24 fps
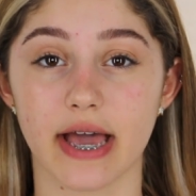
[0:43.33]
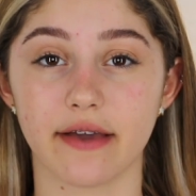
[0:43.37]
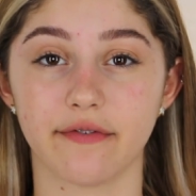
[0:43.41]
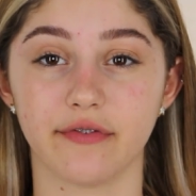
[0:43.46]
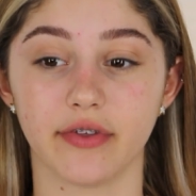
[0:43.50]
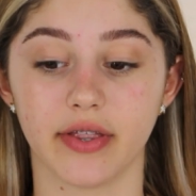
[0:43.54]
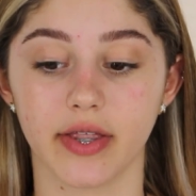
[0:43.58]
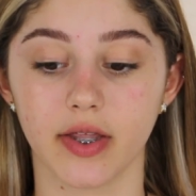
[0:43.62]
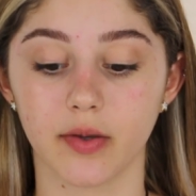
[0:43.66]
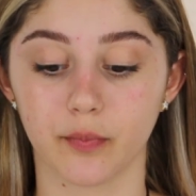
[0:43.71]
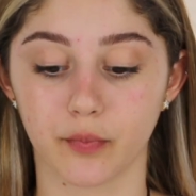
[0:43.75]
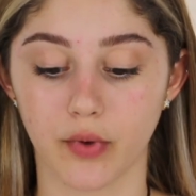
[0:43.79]
I
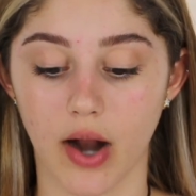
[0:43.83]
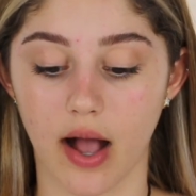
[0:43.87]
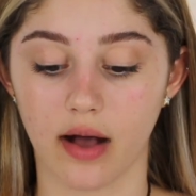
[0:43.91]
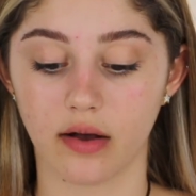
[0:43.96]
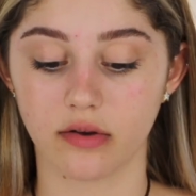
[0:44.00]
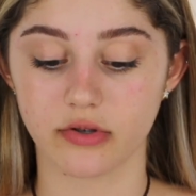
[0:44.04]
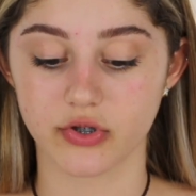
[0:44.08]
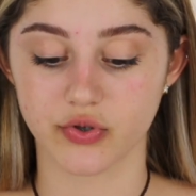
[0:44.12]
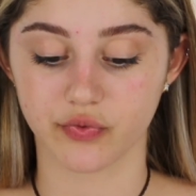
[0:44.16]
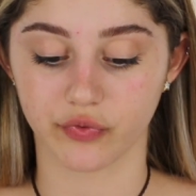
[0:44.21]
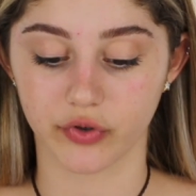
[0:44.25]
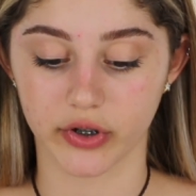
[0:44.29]
feel like
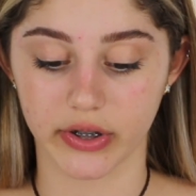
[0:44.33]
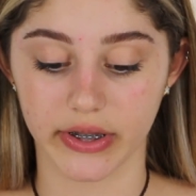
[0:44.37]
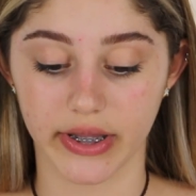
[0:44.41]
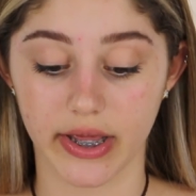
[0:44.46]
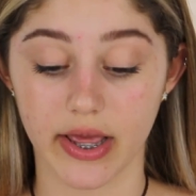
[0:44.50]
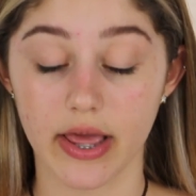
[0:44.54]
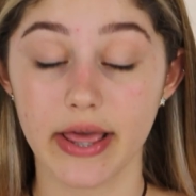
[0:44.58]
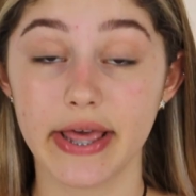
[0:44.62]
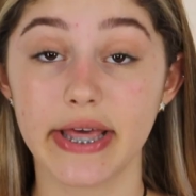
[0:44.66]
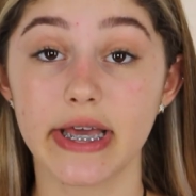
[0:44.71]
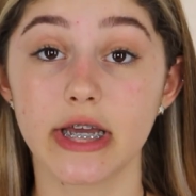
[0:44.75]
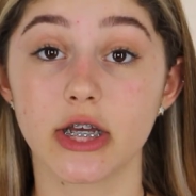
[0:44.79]
brows
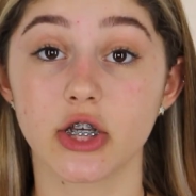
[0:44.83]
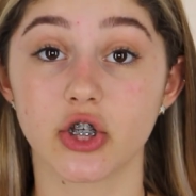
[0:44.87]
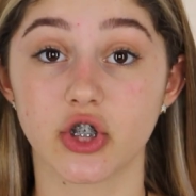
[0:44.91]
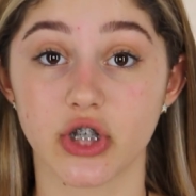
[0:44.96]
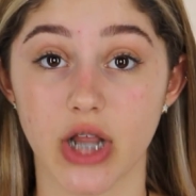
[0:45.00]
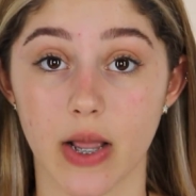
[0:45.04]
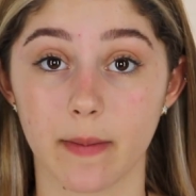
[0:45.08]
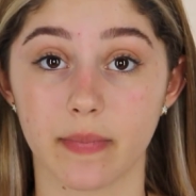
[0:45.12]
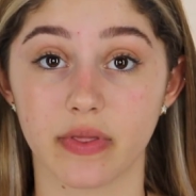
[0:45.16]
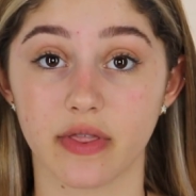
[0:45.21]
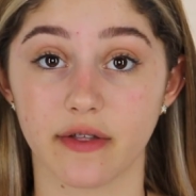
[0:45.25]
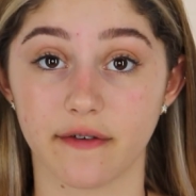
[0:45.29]
really
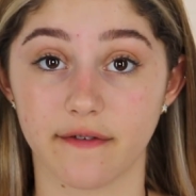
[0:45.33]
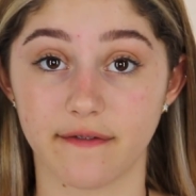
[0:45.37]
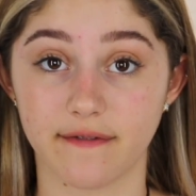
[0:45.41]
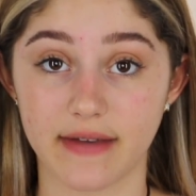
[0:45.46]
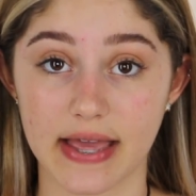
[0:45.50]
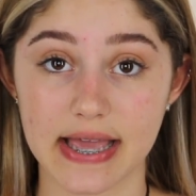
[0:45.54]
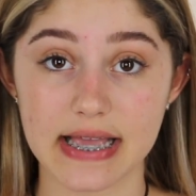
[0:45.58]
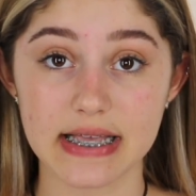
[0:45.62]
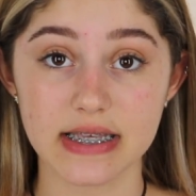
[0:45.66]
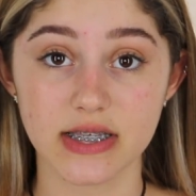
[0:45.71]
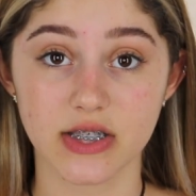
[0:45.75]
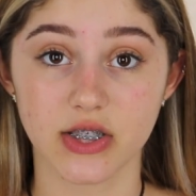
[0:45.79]
shape the
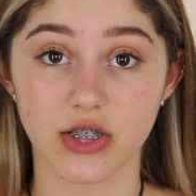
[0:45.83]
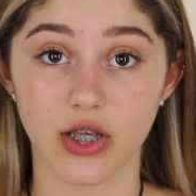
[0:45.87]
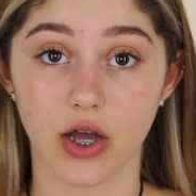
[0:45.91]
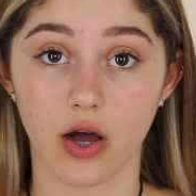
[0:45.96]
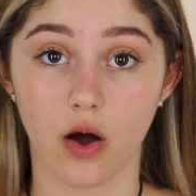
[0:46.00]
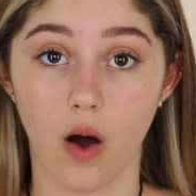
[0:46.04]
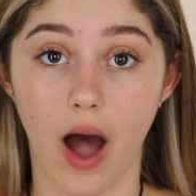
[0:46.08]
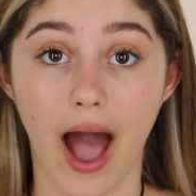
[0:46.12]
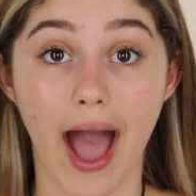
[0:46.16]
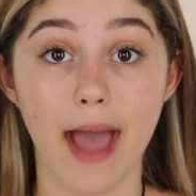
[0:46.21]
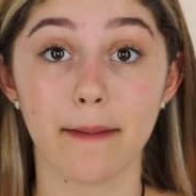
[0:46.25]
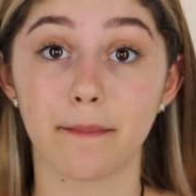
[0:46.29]
face,
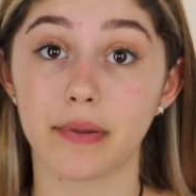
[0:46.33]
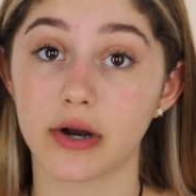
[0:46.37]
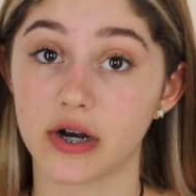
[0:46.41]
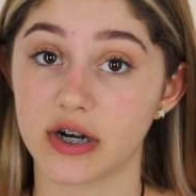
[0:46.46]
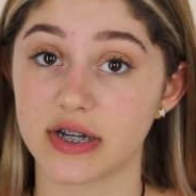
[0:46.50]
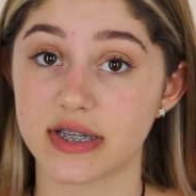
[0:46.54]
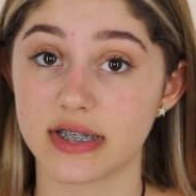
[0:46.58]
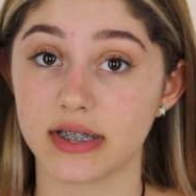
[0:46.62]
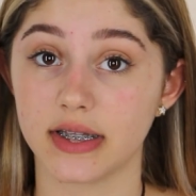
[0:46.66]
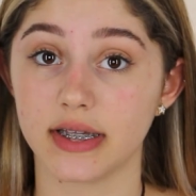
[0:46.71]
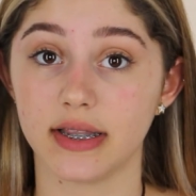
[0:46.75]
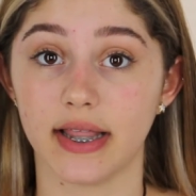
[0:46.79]
so I
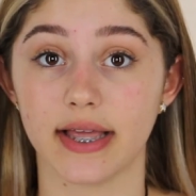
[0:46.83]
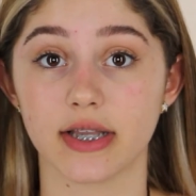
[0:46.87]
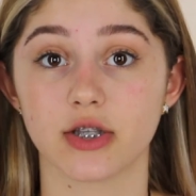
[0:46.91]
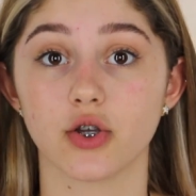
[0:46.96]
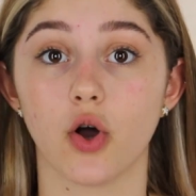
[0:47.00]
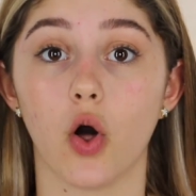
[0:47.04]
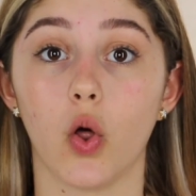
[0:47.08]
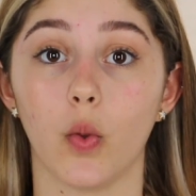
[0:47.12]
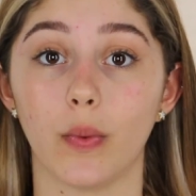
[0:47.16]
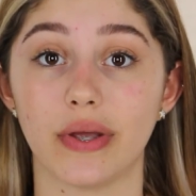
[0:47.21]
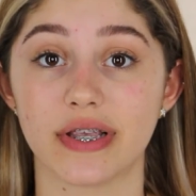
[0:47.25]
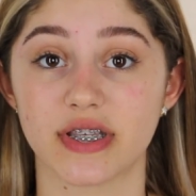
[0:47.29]
personally like
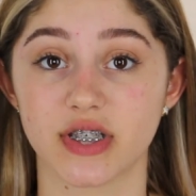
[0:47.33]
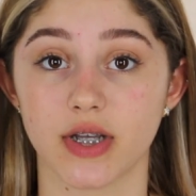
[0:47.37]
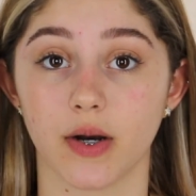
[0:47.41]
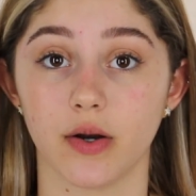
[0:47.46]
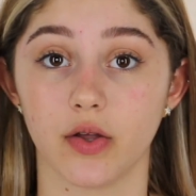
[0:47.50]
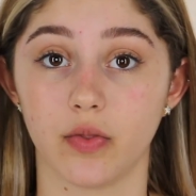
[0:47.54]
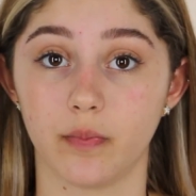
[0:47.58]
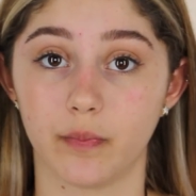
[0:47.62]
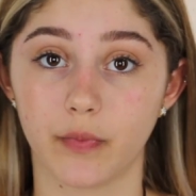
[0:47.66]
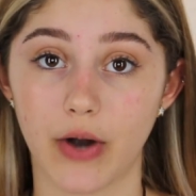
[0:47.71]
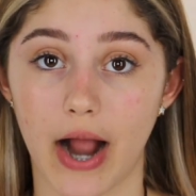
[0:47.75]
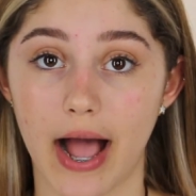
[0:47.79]
to always
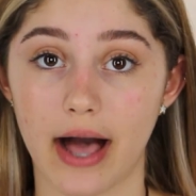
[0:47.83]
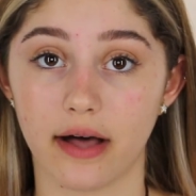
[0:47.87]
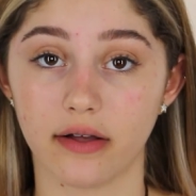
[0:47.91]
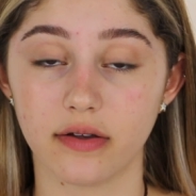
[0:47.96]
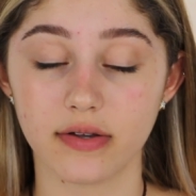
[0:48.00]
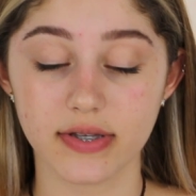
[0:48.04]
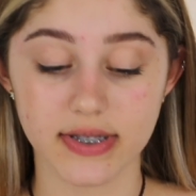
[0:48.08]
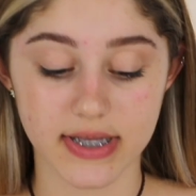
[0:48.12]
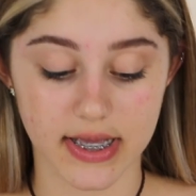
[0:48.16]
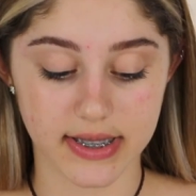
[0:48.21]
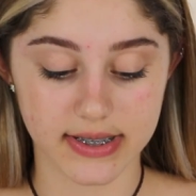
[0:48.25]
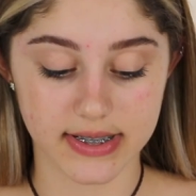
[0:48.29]
start with
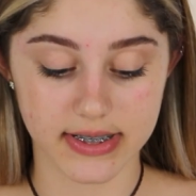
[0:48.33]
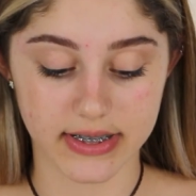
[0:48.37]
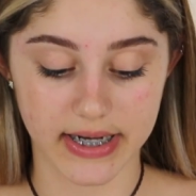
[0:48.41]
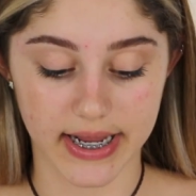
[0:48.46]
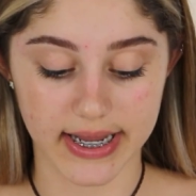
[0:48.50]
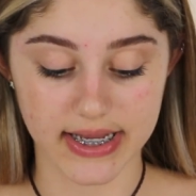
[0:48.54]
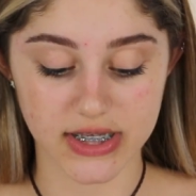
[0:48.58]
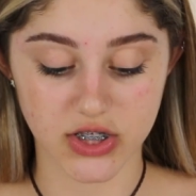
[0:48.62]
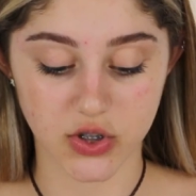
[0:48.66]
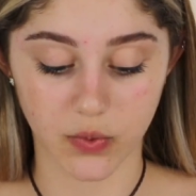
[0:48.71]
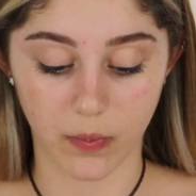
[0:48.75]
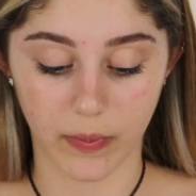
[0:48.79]
brows. And
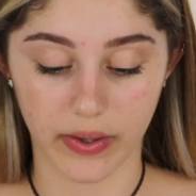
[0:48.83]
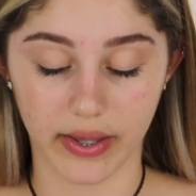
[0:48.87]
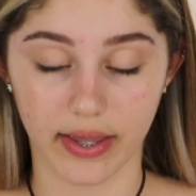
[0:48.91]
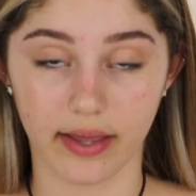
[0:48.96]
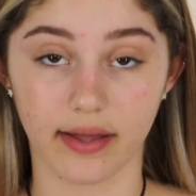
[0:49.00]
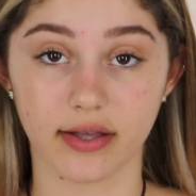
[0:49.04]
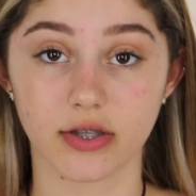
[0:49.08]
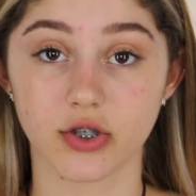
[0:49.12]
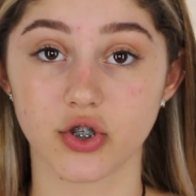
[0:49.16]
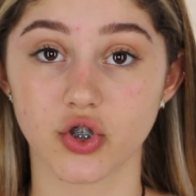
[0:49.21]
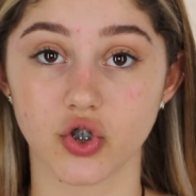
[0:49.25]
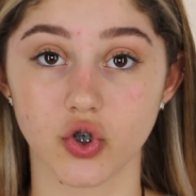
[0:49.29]
today, so we
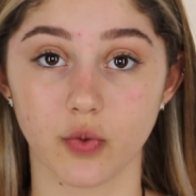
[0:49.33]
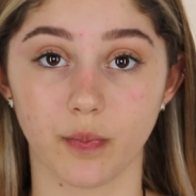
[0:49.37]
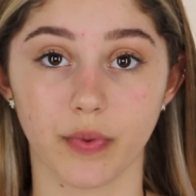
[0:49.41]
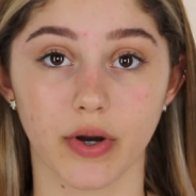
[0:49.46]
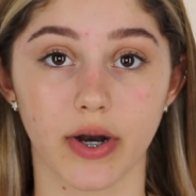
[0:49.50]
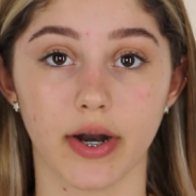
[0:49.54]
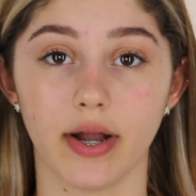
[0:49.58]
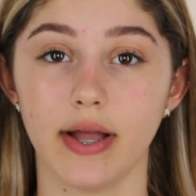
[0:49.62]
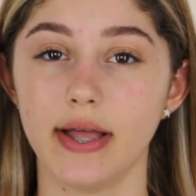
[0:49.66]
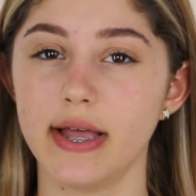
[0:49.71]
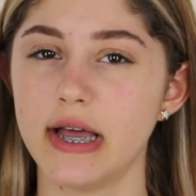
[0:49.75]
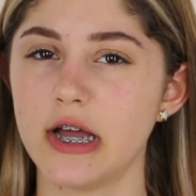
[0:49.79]
get a
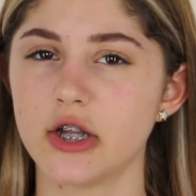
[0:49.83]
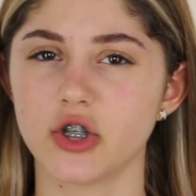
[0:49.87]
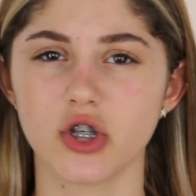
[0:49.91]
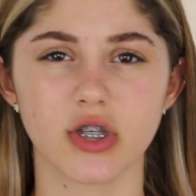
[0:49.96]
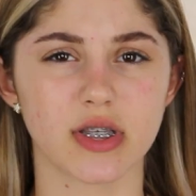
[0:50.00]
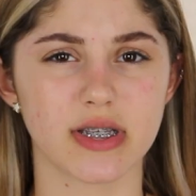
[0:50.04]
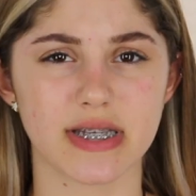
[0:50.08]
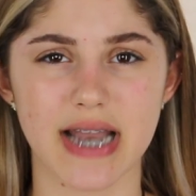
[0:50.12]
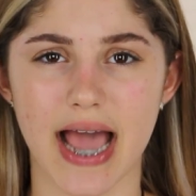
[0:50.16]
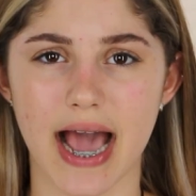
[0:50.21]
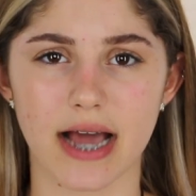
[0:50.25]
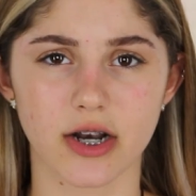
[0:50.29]
super,
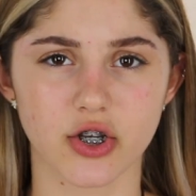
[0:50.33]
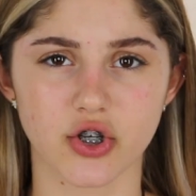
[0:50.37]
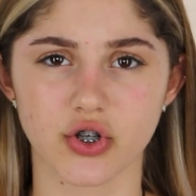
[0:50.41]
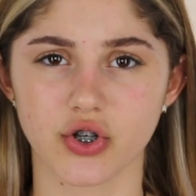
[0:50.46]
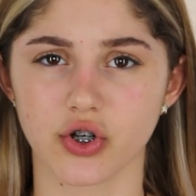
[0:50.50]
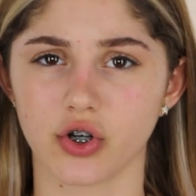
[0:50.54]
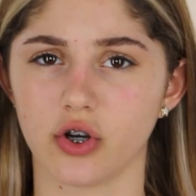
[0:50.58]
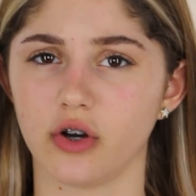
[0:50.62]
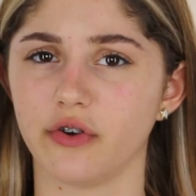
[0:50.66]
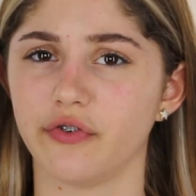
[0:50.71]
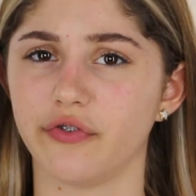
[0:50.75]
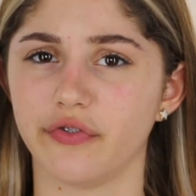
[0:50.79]
just
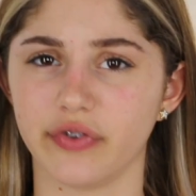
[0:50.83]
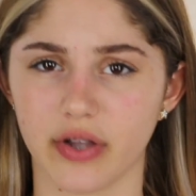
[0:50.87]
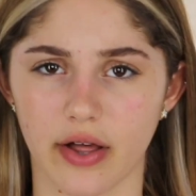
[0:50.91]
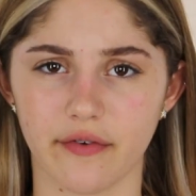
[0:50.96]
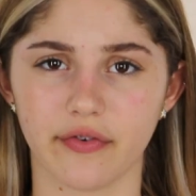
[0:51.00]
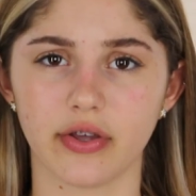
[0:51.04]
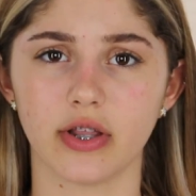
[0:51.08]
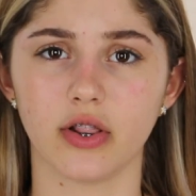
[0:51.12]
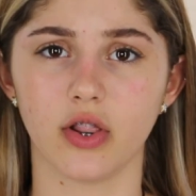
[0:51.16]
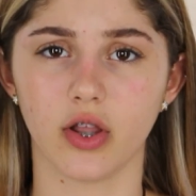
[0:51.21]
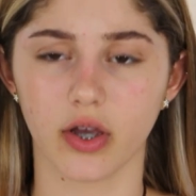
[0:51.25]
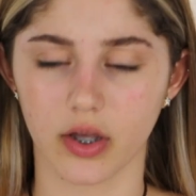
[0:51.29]
natural,
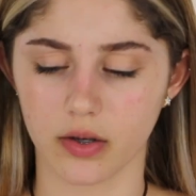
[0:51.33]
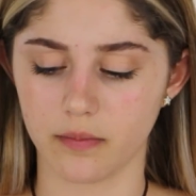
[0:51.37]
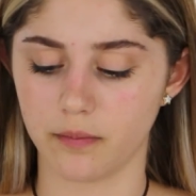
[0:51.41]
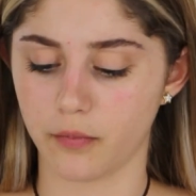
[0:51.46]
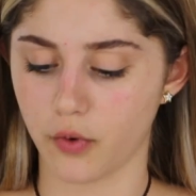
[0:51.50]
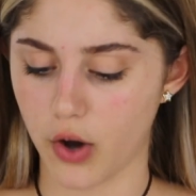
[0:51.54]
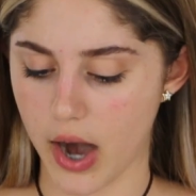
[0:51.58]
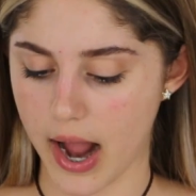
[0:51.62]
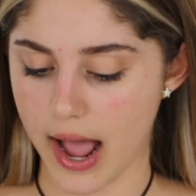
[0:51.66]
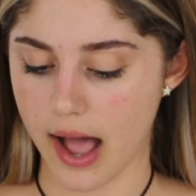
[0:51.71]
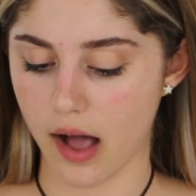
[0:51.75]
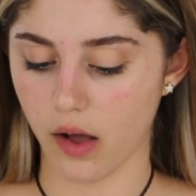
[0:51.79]
fluffy looking
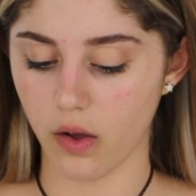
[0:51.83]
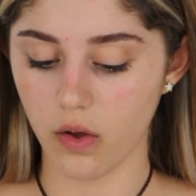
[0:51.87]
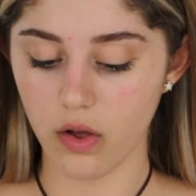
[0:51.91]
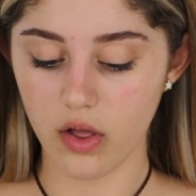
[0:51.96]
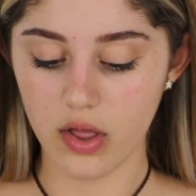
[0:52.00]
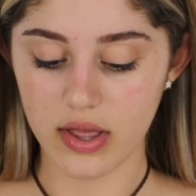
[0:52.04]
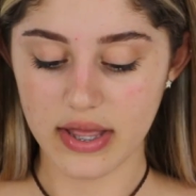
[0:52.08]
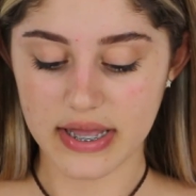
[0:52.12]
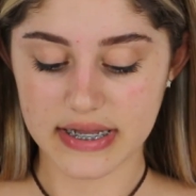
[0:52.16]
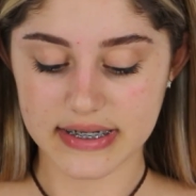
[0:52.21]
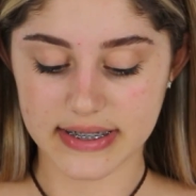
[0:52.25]
brow.